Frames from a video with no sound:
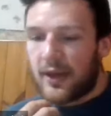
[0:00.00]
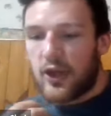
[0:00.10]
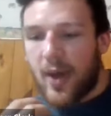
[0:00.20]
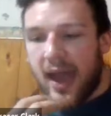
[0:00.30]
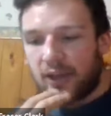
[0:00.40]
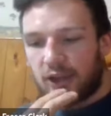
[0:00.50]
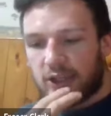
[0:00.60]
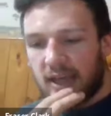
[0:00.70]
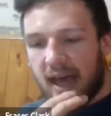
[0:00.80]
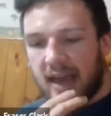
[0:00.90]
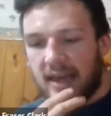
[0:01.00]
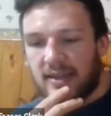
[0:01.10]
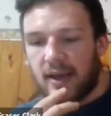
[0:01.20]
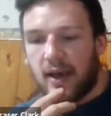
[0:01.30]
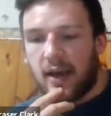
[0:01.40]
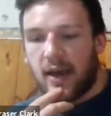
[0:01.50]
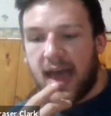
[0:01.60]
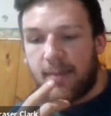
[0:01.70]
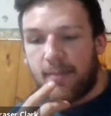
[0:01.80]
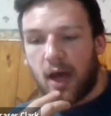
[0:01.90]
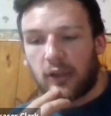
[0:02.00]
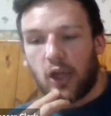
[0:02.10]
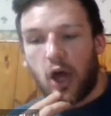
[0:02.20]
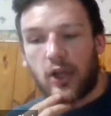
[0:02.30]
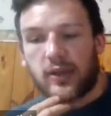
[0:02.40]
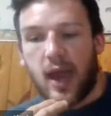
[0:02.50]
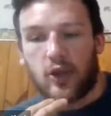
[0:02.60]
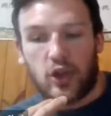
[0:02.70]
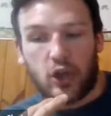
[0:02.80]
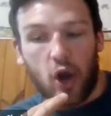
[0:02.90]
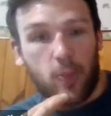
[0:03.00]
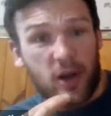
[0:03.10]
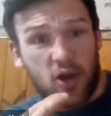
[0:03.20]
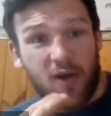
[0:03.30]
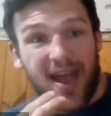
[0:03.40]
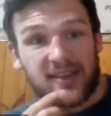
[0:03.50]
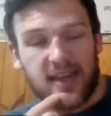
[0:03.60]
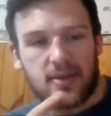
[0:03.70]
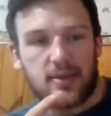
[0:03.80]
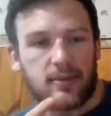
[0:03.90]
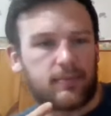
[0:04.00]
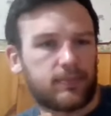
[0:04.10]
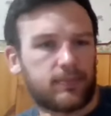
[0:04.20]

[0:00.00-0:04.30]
You exercise a lot. How do you incorporate your rest days?